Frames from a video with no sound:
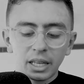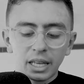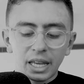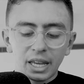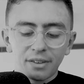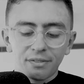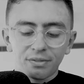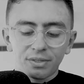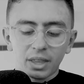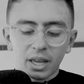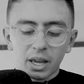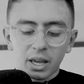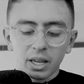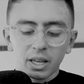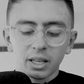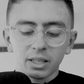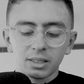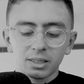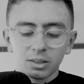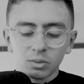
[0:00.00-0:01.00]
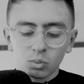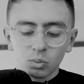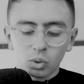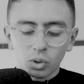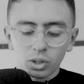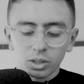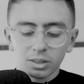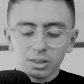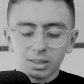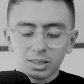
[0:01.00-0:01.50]
if they
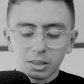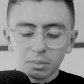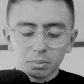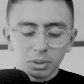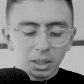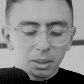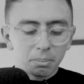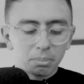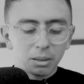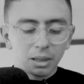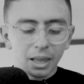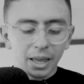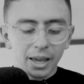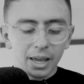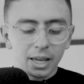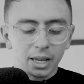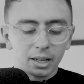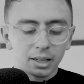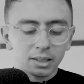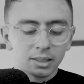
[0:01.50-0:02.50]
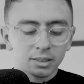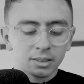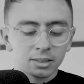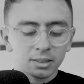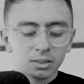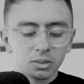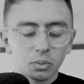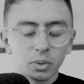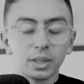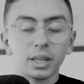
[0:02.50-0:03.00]
weren't simply playing
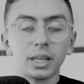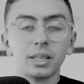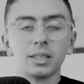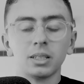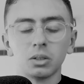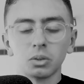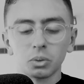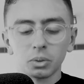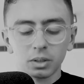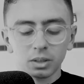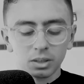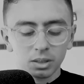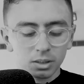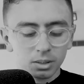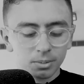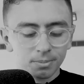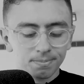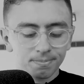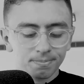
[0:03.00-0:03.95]
when they did all this?